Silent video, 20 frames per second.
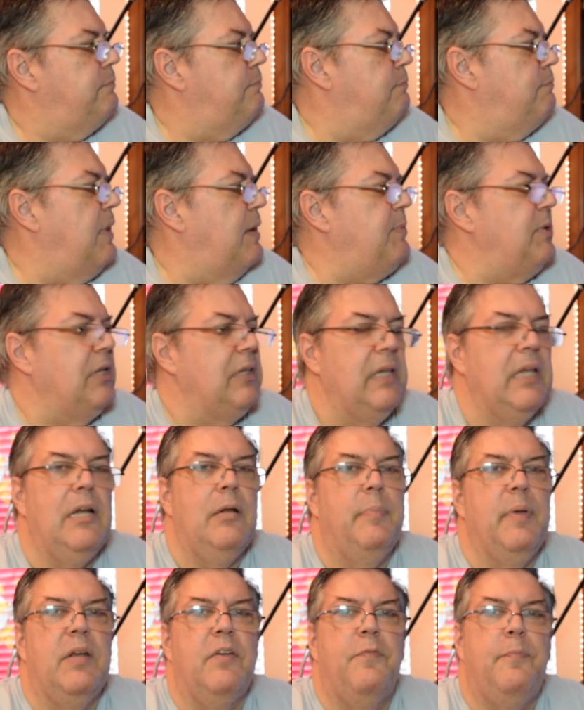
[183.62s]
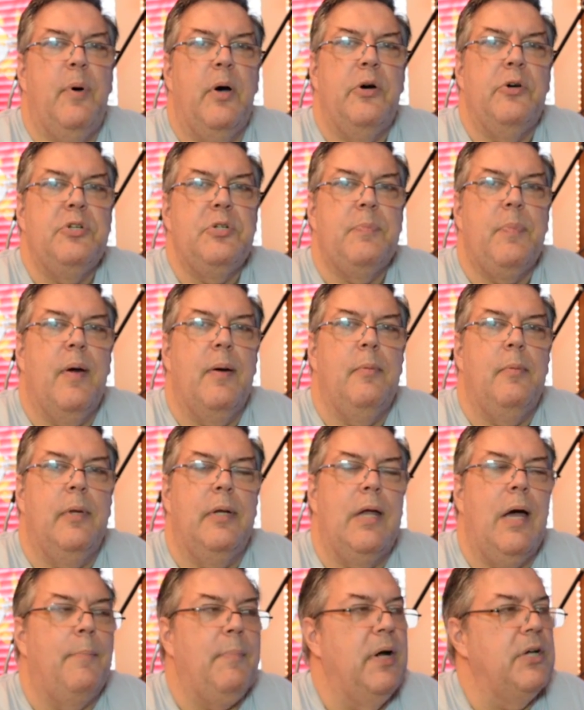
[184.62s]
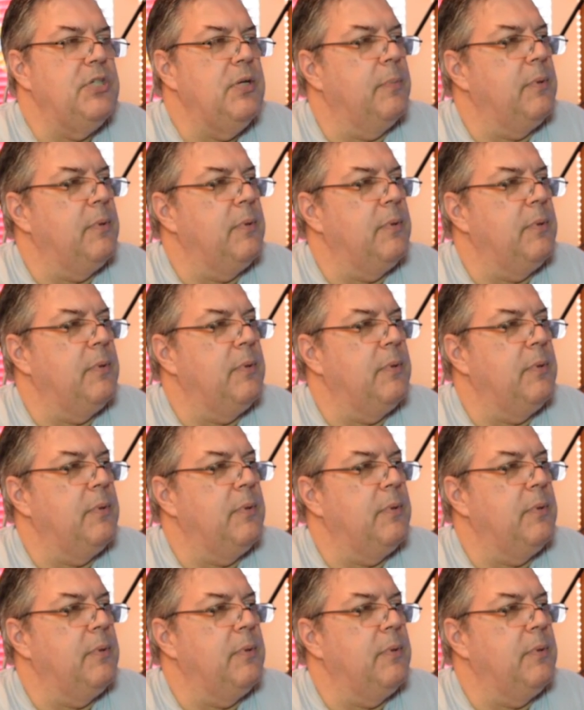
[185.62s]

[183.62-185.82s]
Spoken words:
maybe a little bit of post, probably not much.